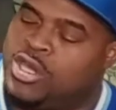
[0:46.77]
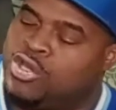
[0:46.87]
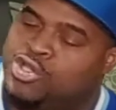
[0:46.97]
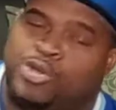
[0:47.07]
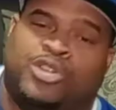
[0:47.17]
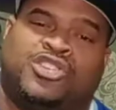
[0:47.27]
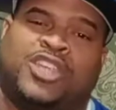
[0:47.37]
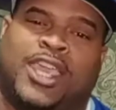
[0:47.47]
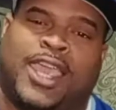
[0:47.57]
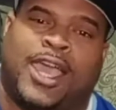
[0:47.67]
Junior
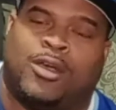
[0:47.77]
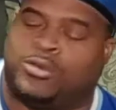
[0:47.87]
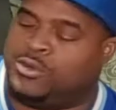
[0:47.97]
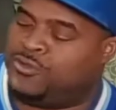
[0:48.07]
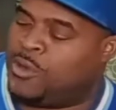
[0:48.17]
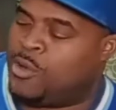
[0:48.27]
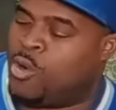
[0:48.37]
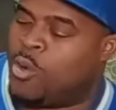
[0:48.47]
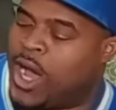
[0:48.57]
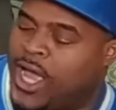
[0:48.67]
Seau from
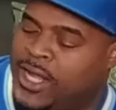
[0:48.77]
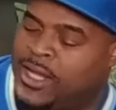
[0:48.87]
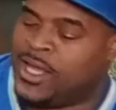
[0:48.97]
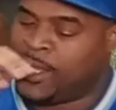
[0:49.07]
Hawaii.